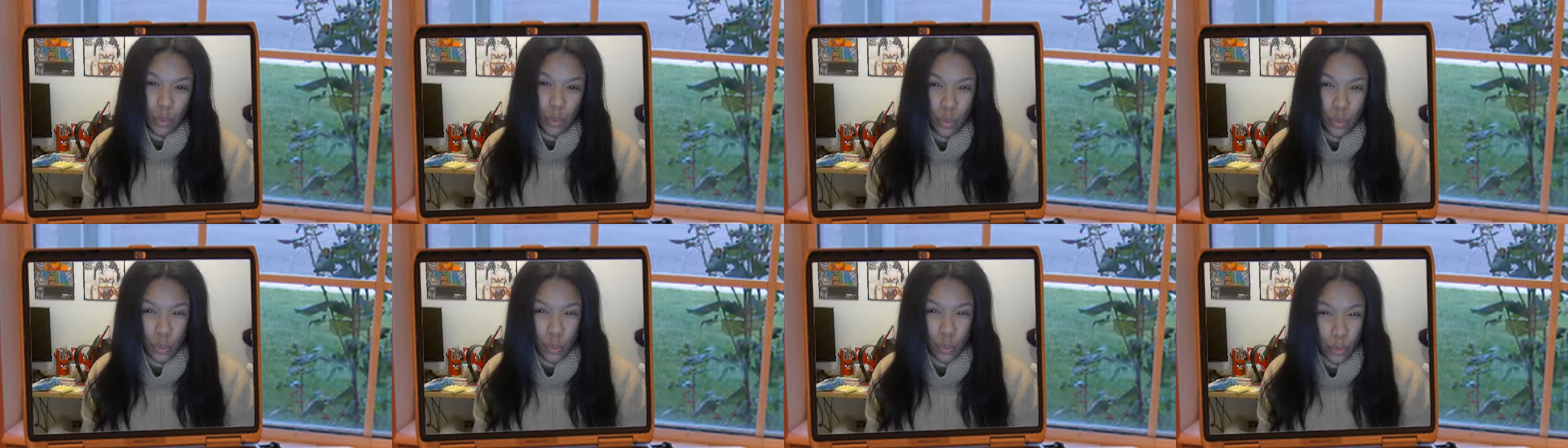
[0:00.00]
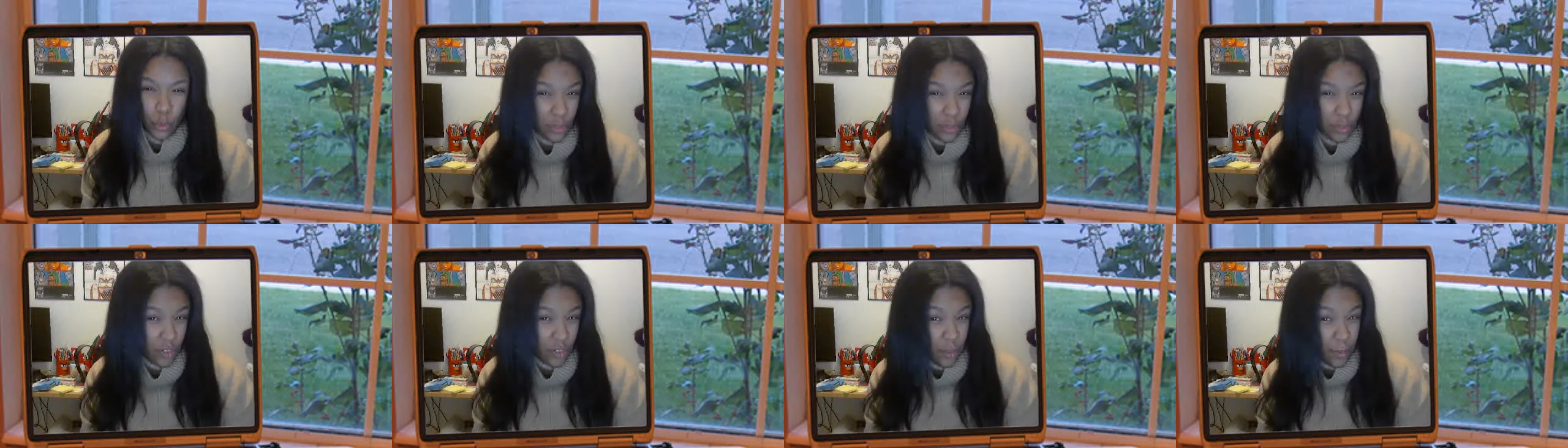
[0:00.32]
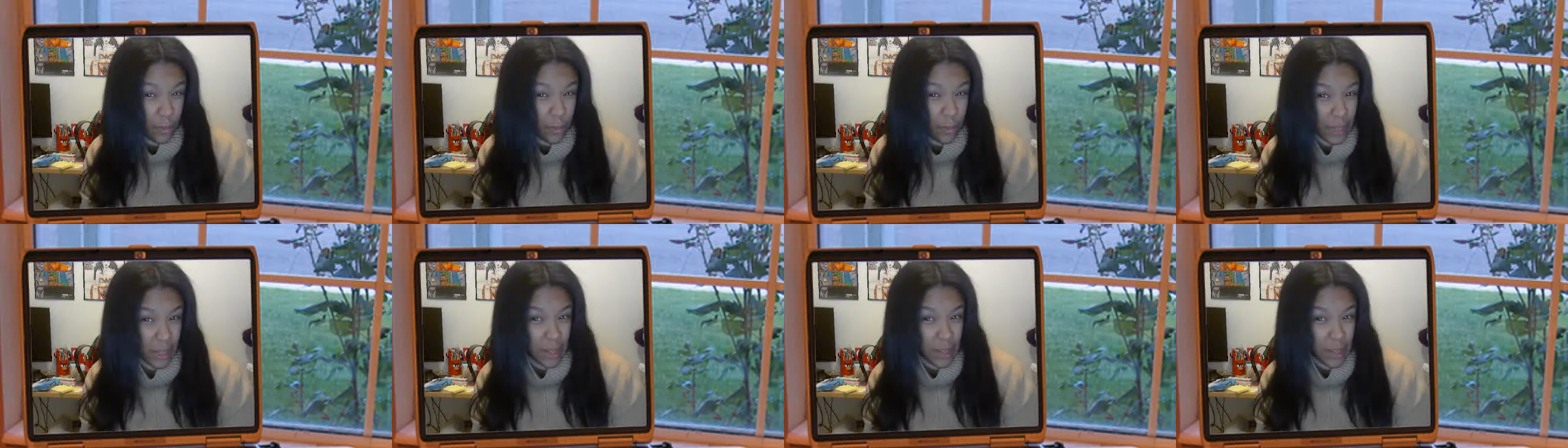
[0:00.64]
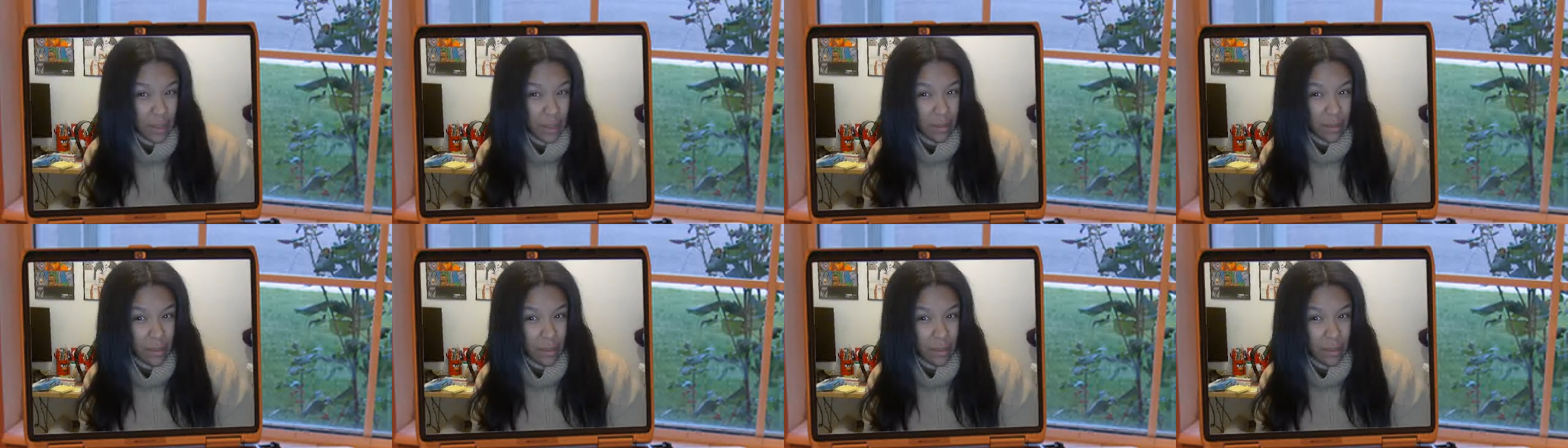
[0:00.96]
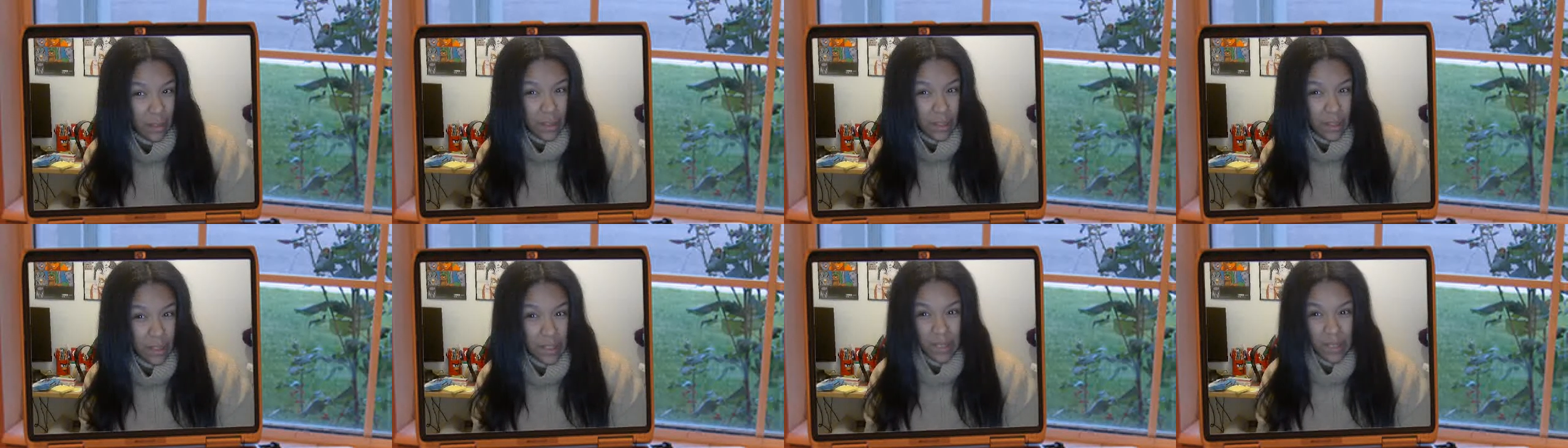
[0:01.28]
who's doing it,
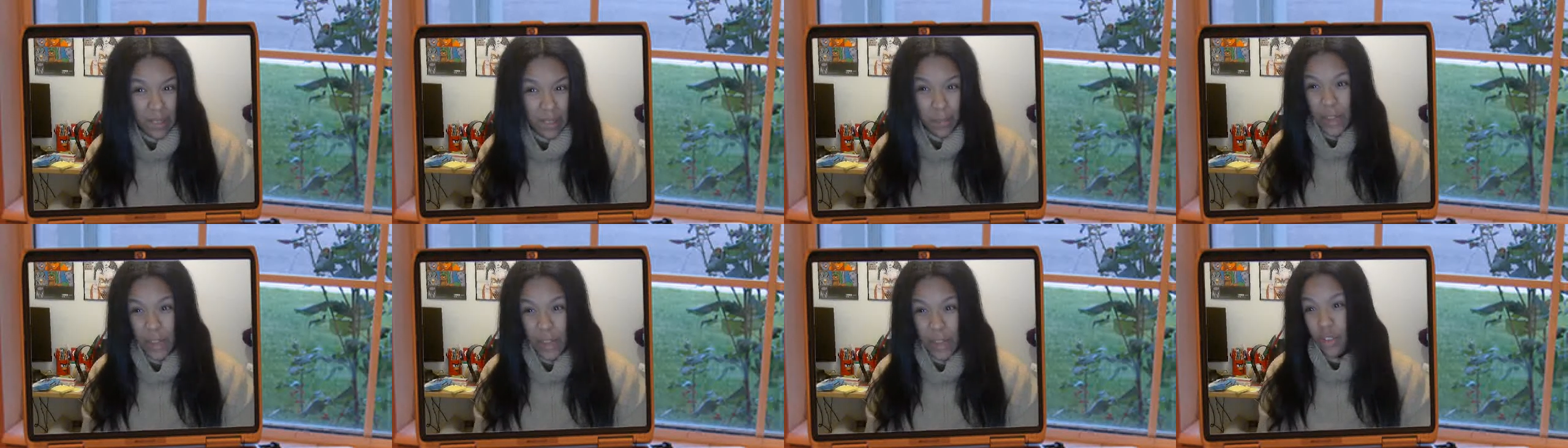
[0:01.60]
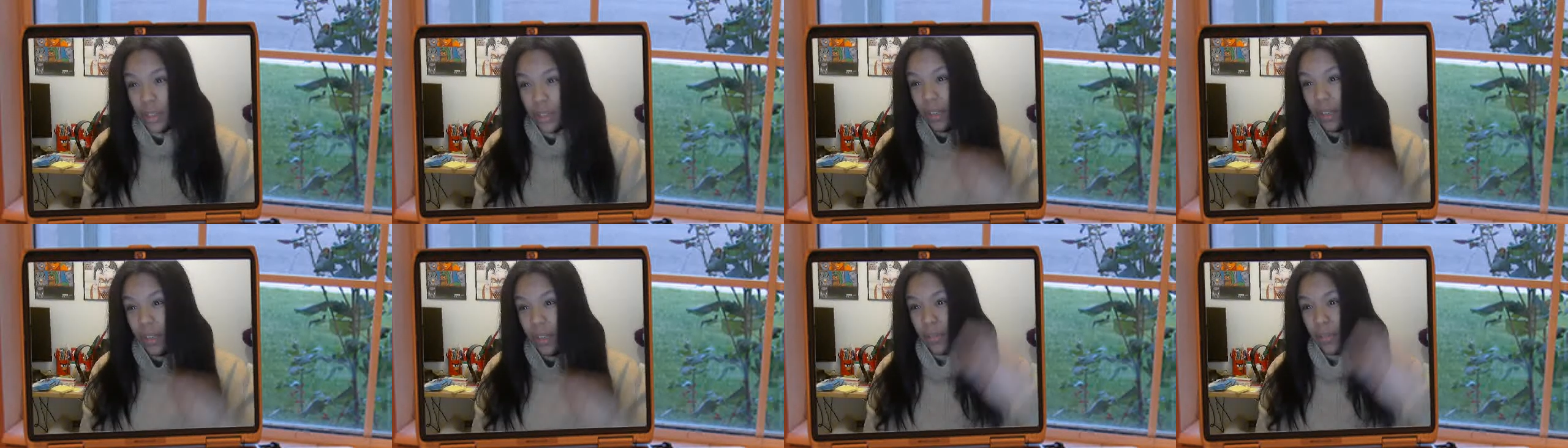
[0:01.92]
especially